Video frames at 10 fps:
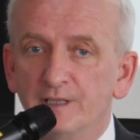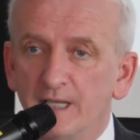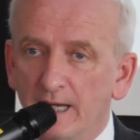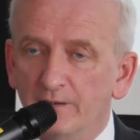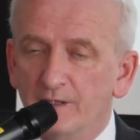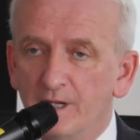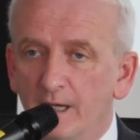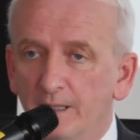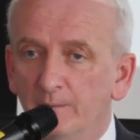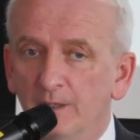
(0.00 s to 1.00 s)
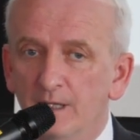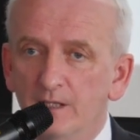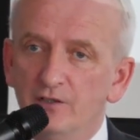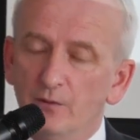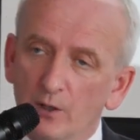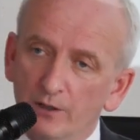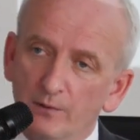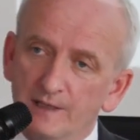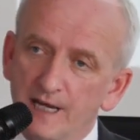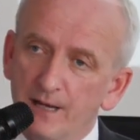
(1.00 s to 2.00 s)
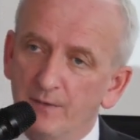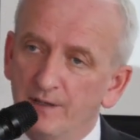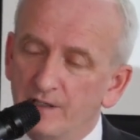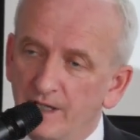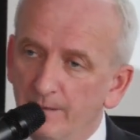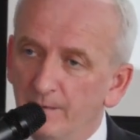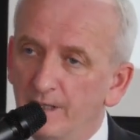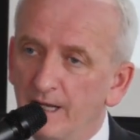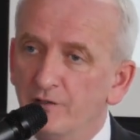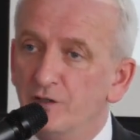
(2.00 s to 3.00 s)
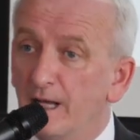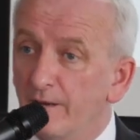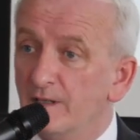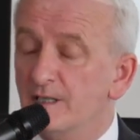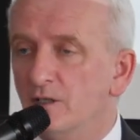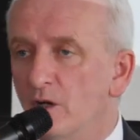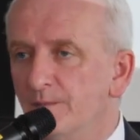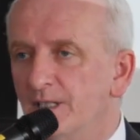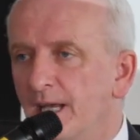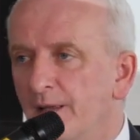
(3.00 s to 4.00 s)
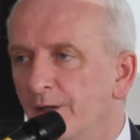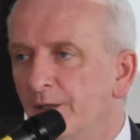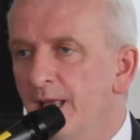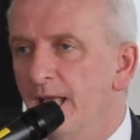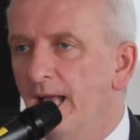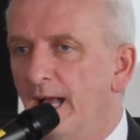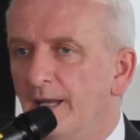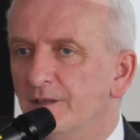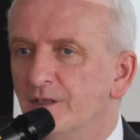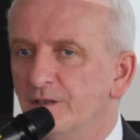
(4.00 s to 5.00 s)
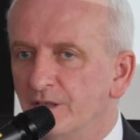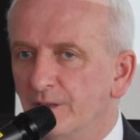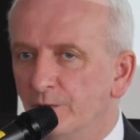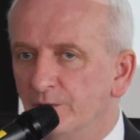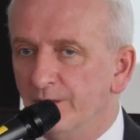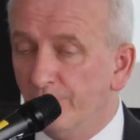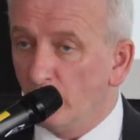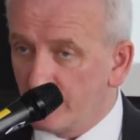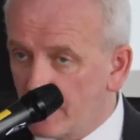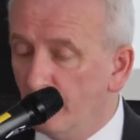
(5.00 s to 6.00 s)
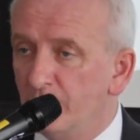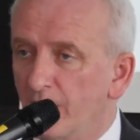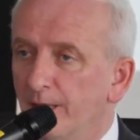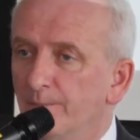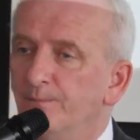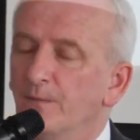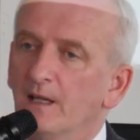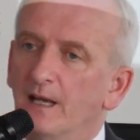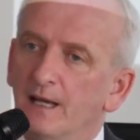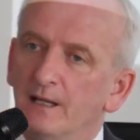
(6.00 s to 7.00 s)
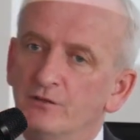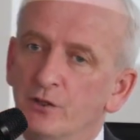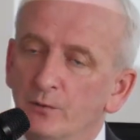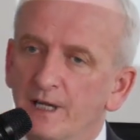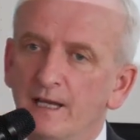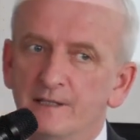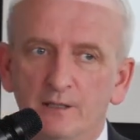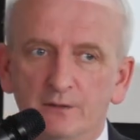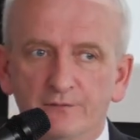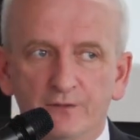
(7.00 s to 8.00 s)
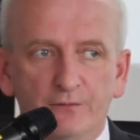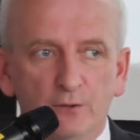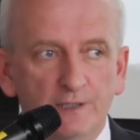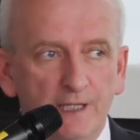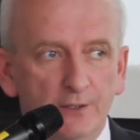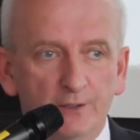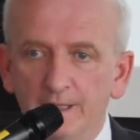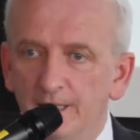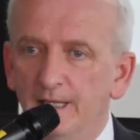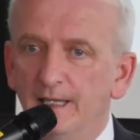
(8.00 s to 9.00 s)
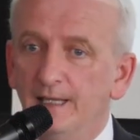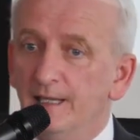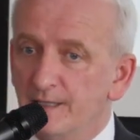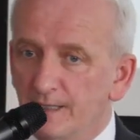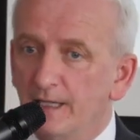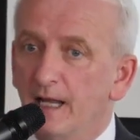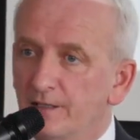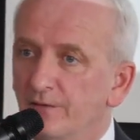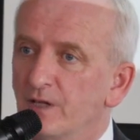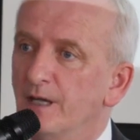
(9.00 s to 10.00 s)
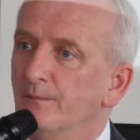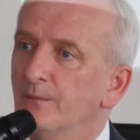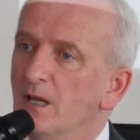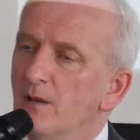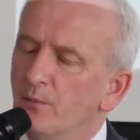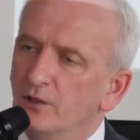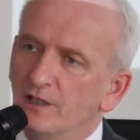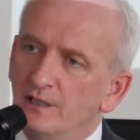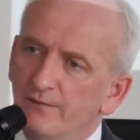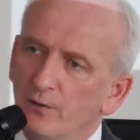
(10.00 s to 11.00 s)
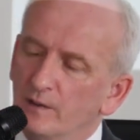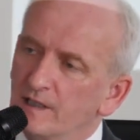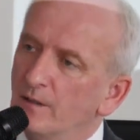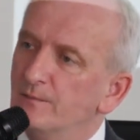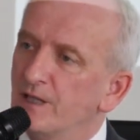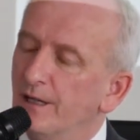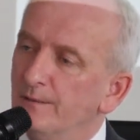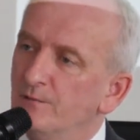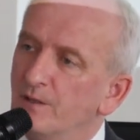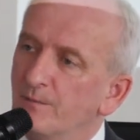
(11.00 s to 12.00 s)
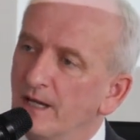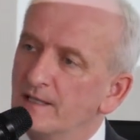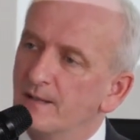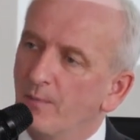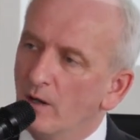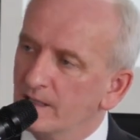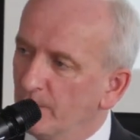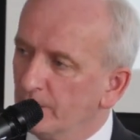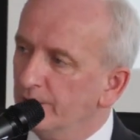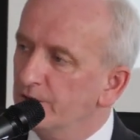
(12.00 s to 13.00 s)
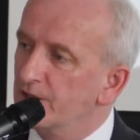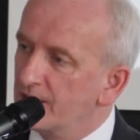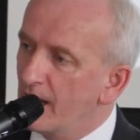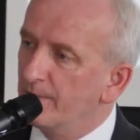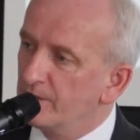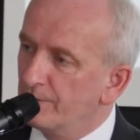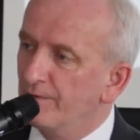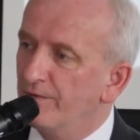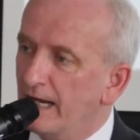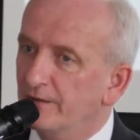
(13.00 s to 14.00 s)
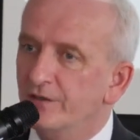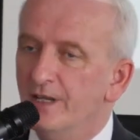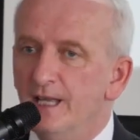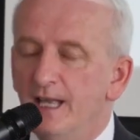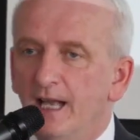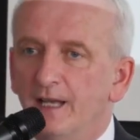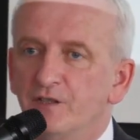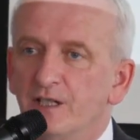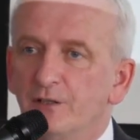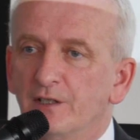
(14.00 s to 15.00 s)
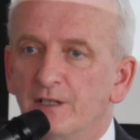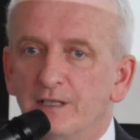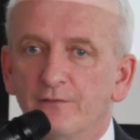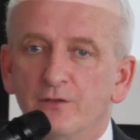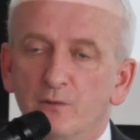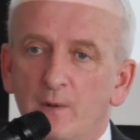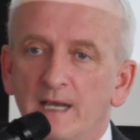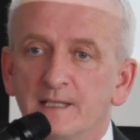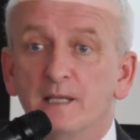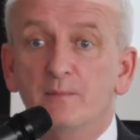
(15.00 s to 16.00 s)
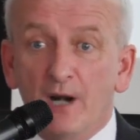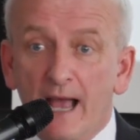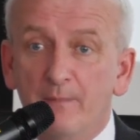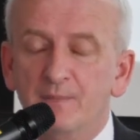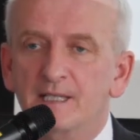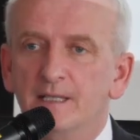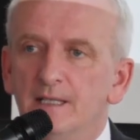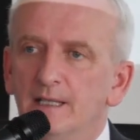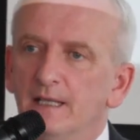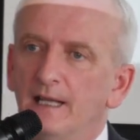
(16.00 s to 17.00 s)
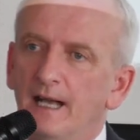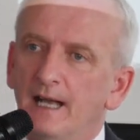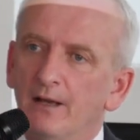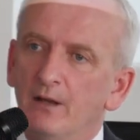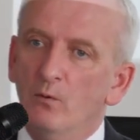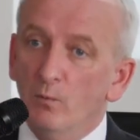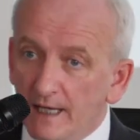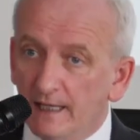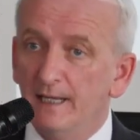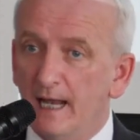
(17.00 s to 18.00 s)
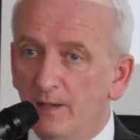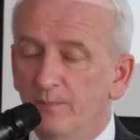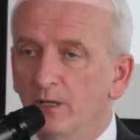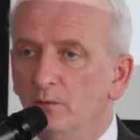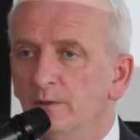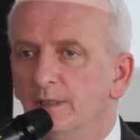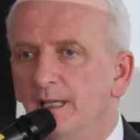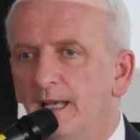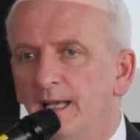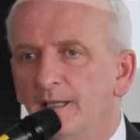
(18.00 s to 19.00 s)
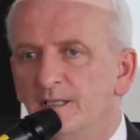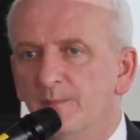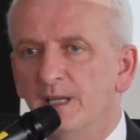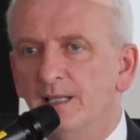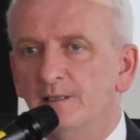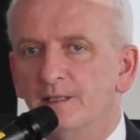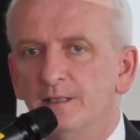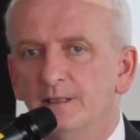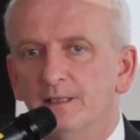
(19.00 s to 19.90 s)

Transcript: and take the time to work with Tim and the team in the National Office to come together and to devote some time, 2 days out of the full year isn't a lot of time, but to devote some time to press the pause button, to stop, to reflect, and to look at the different ways that perhaps we can help you to build